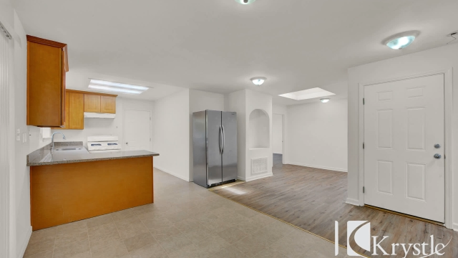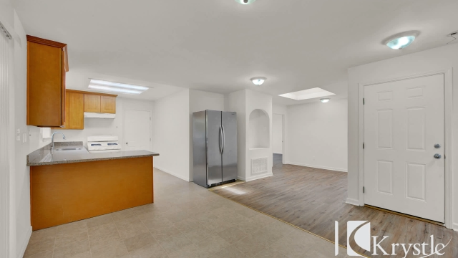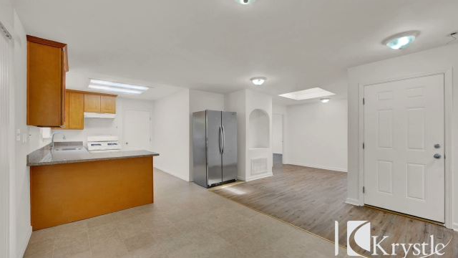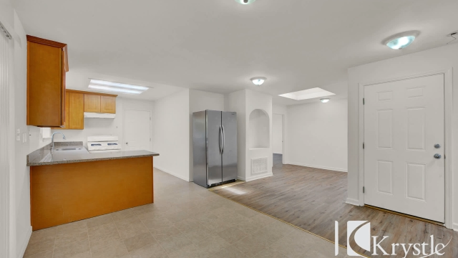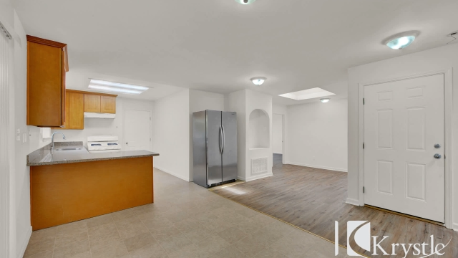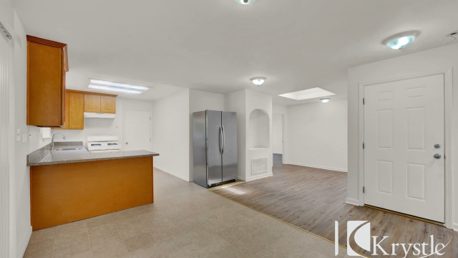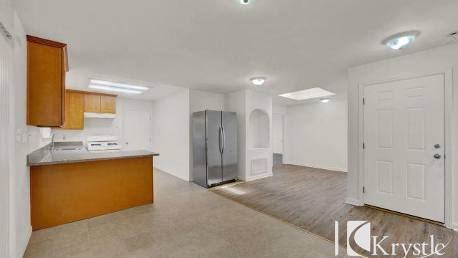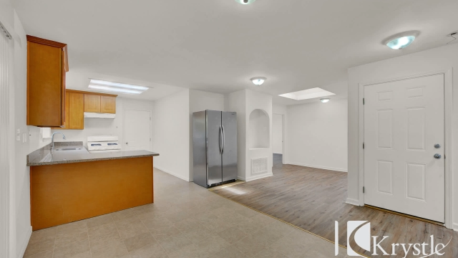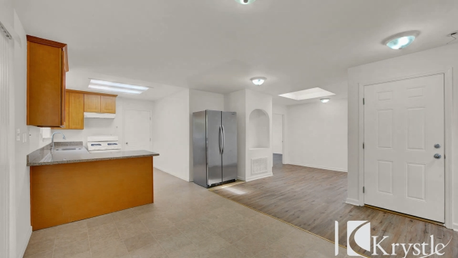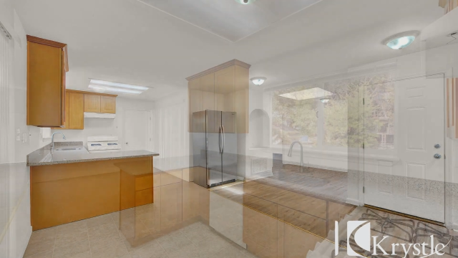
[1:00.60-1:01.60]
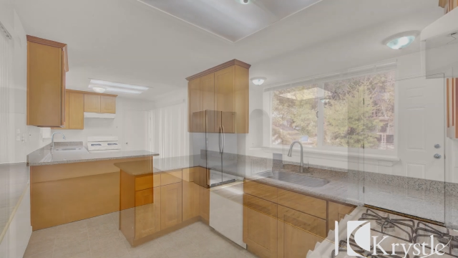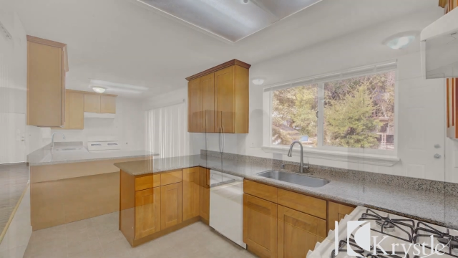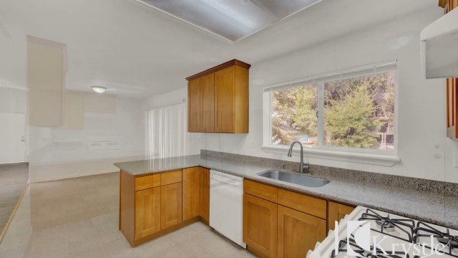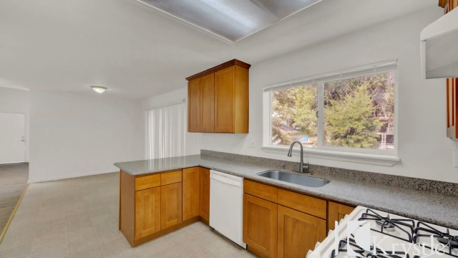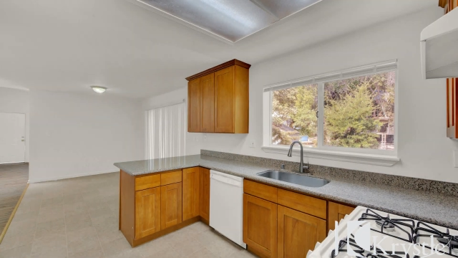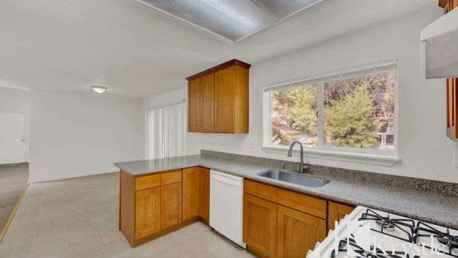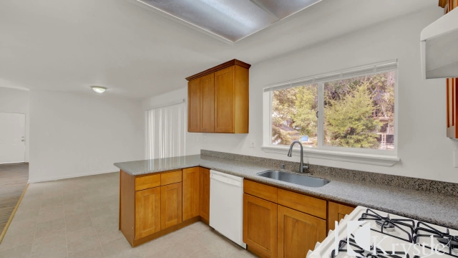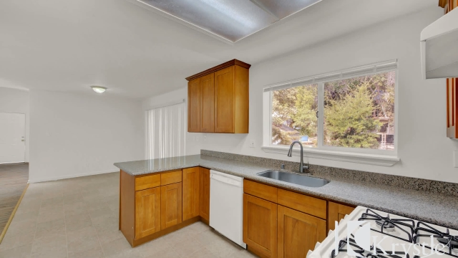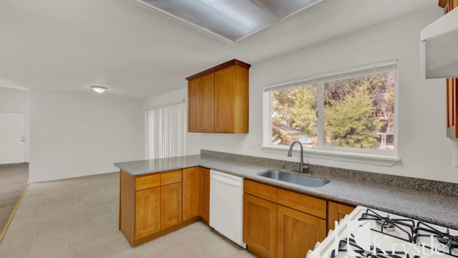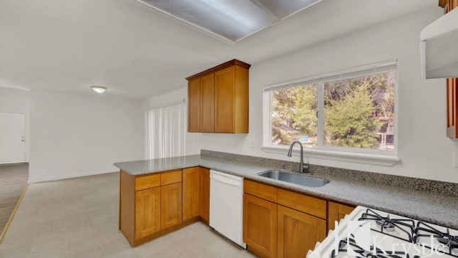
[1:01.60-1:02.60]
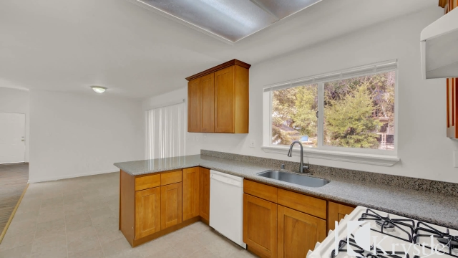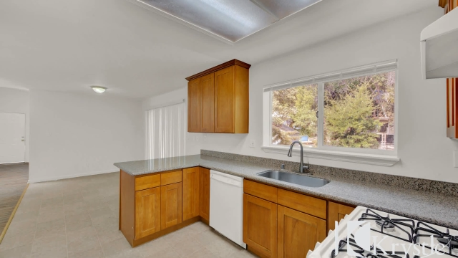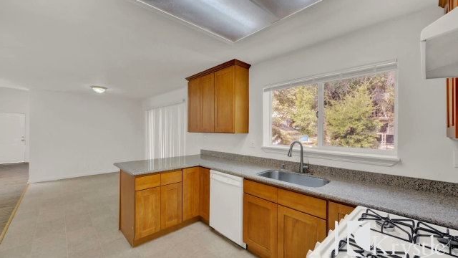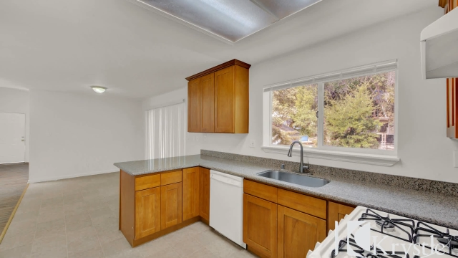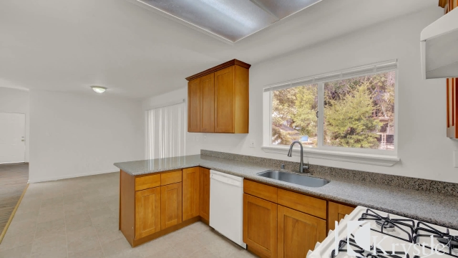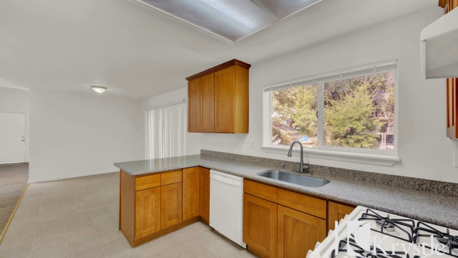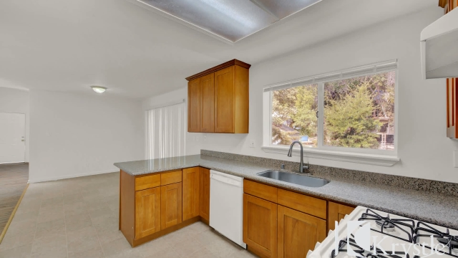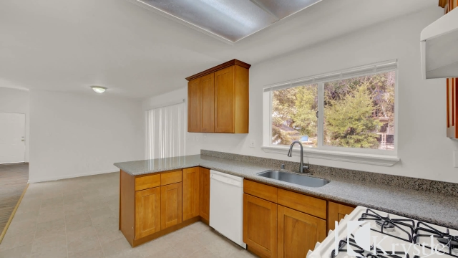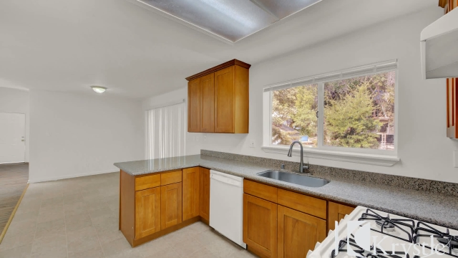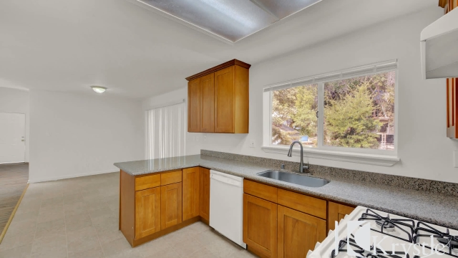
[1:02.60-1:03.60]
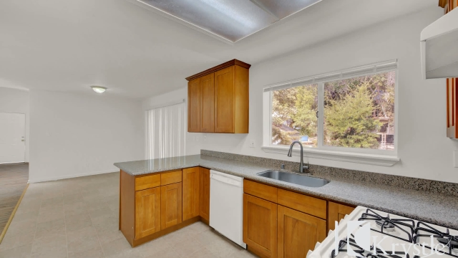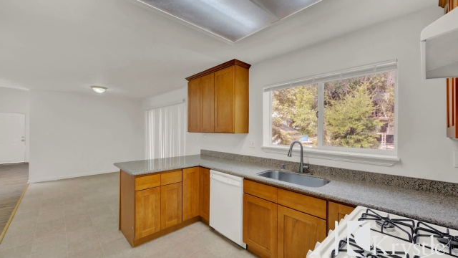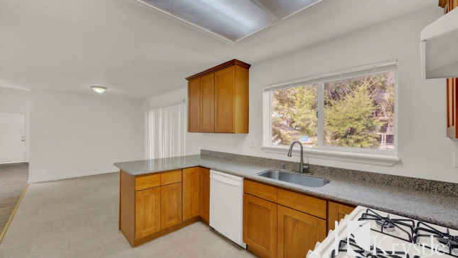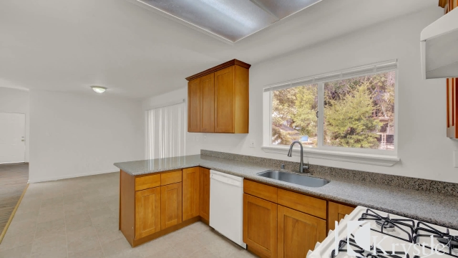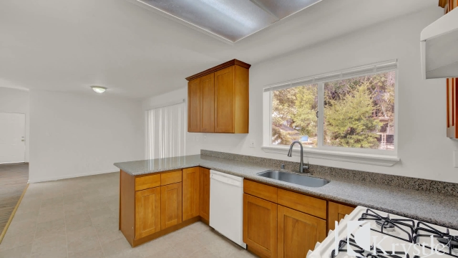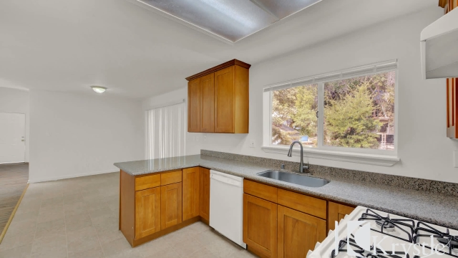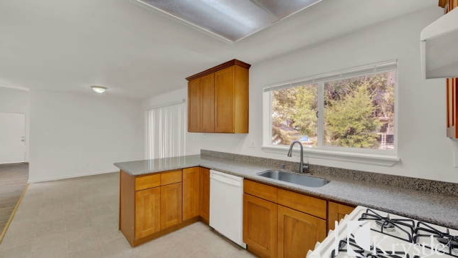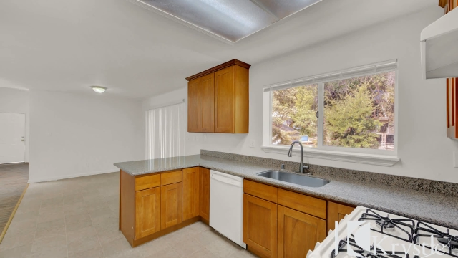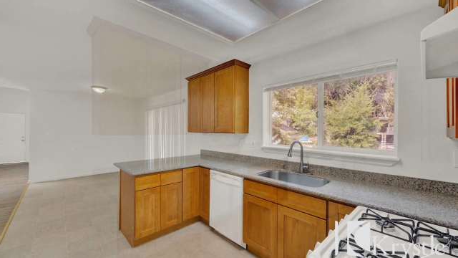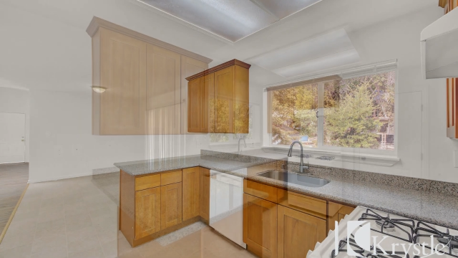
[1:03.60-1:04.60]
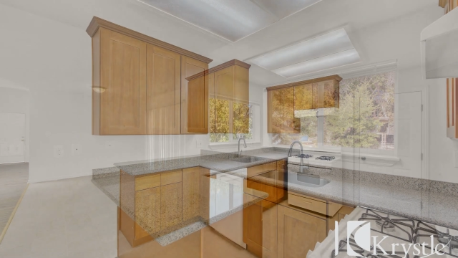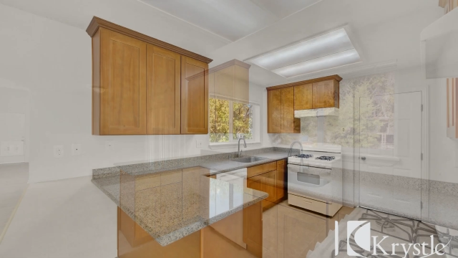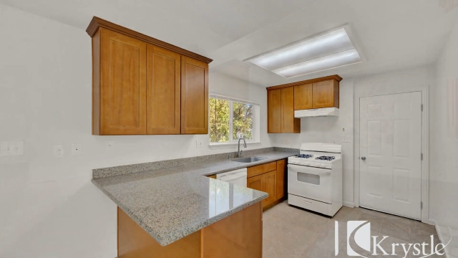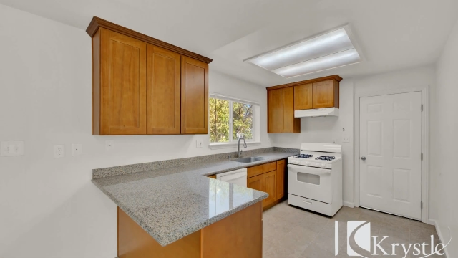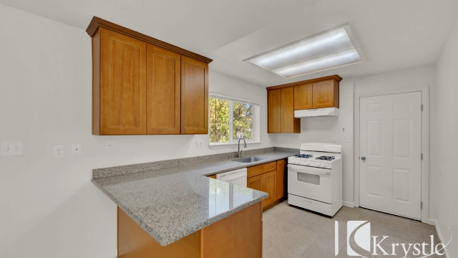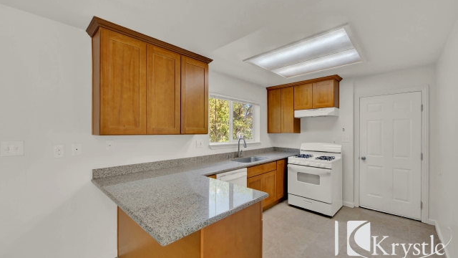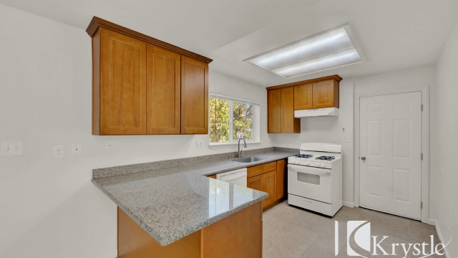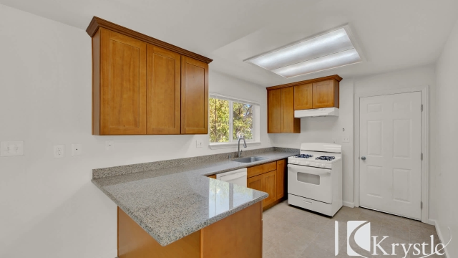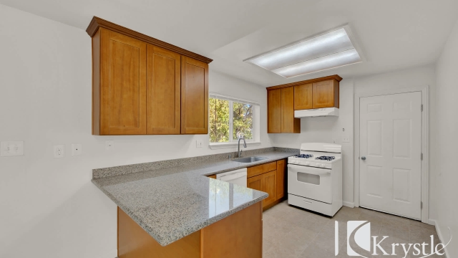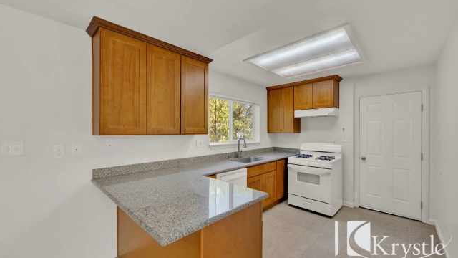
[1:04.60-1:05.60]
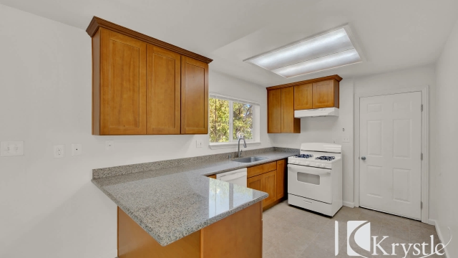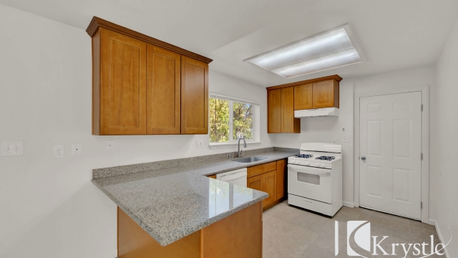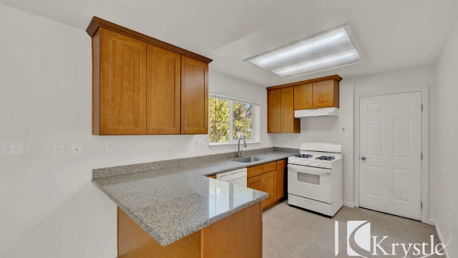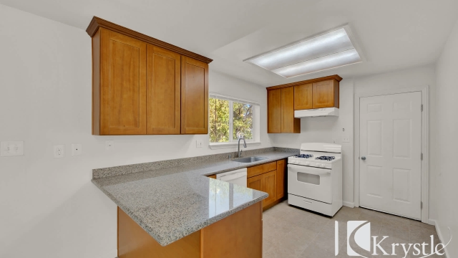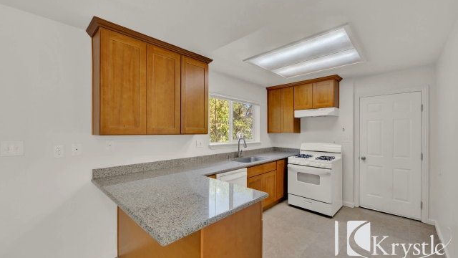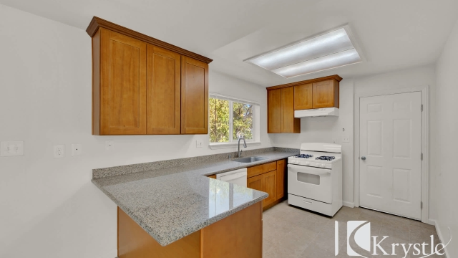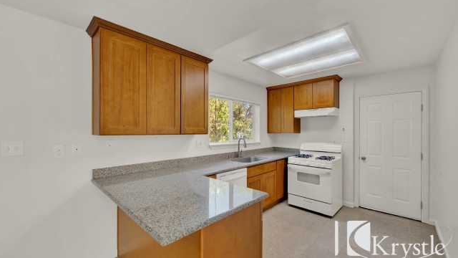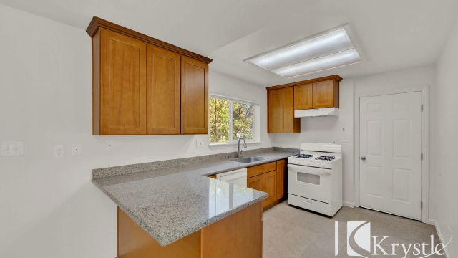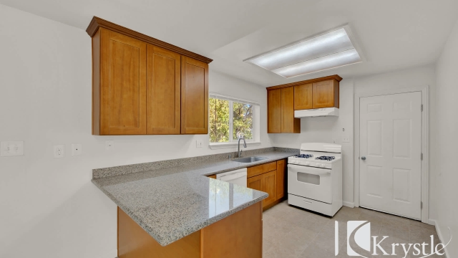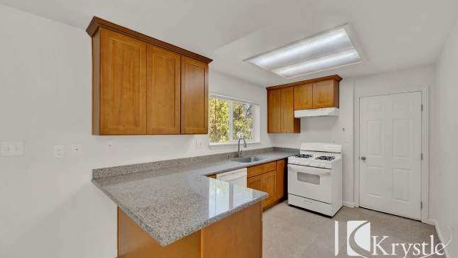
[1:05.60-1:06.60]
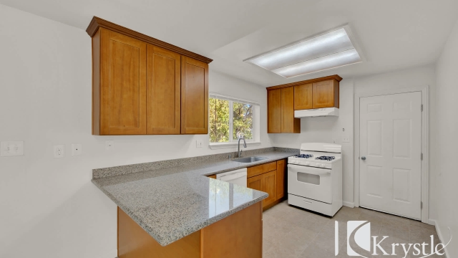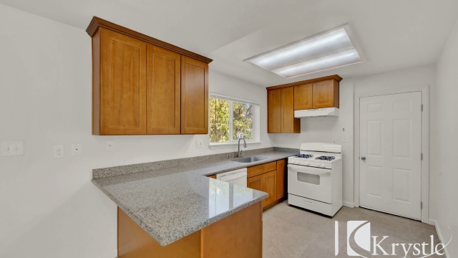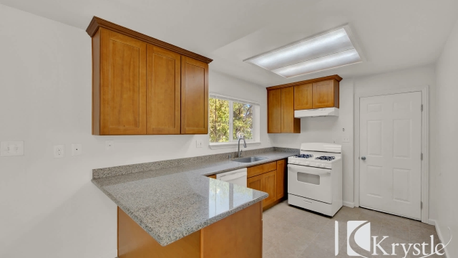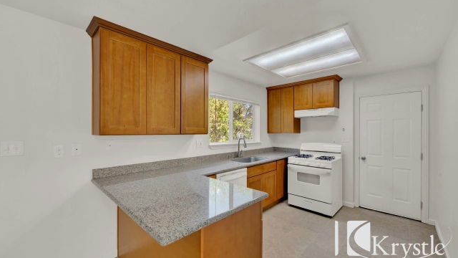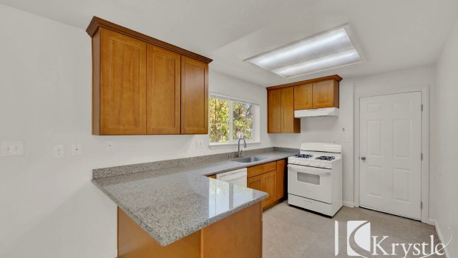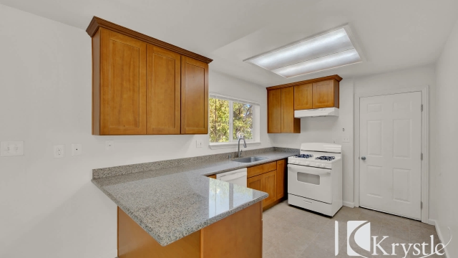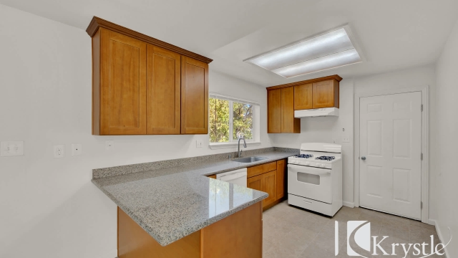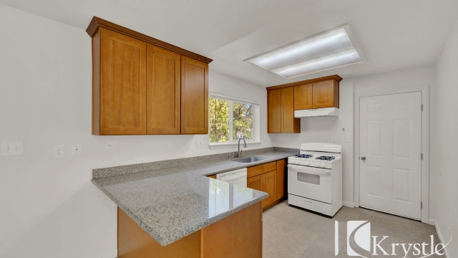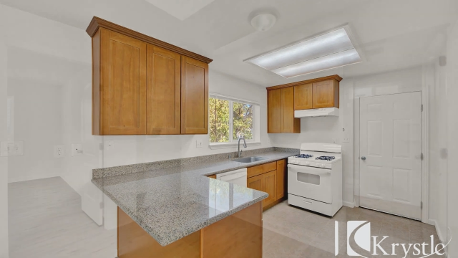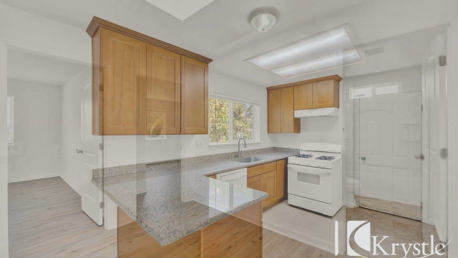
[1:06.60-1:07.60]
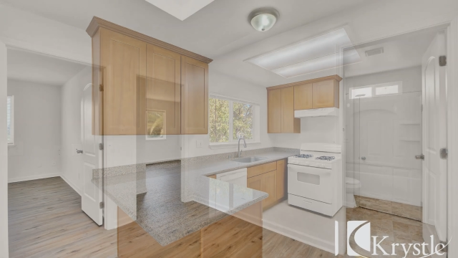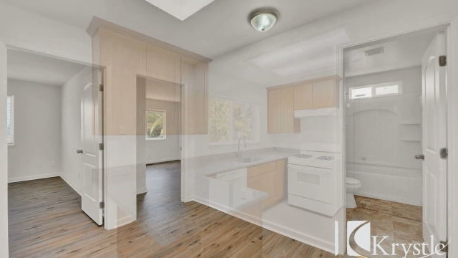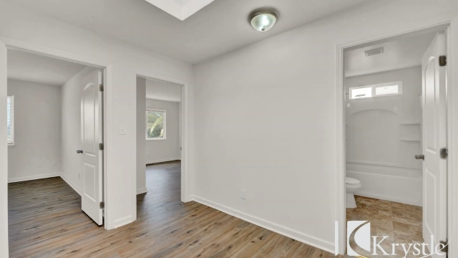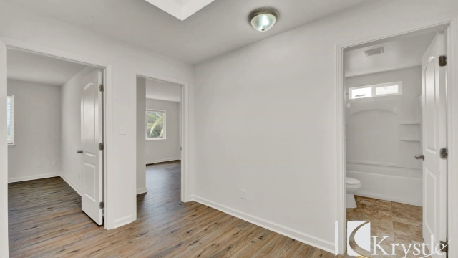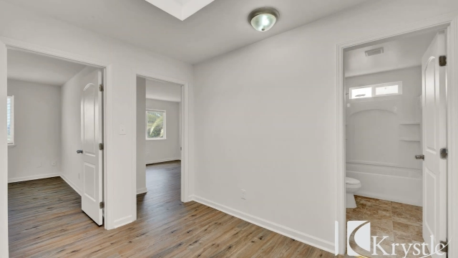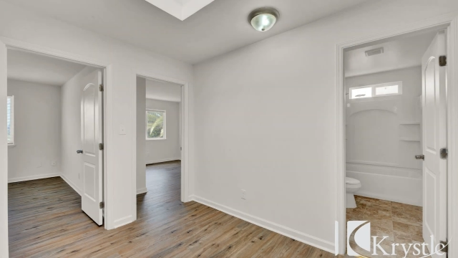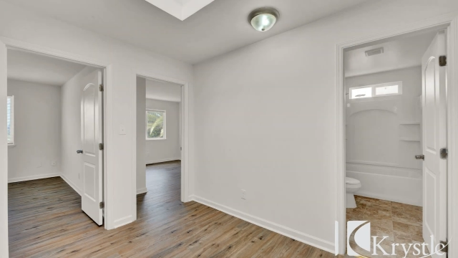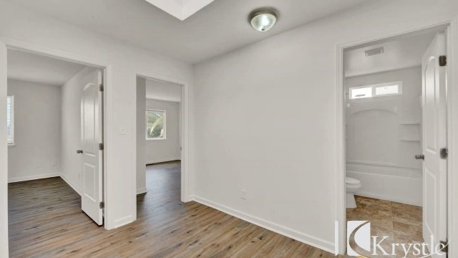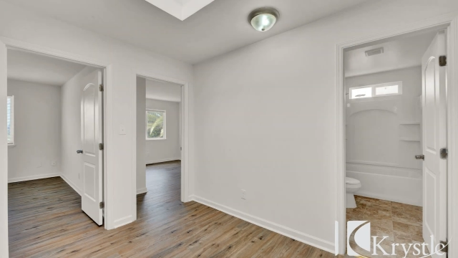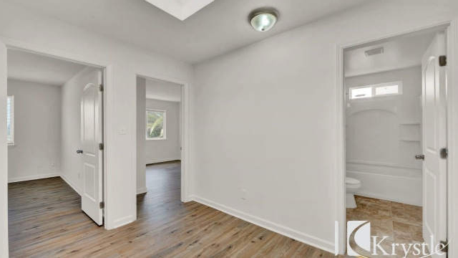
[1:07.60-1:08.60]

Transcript: No face is visible, so there are no lips to read.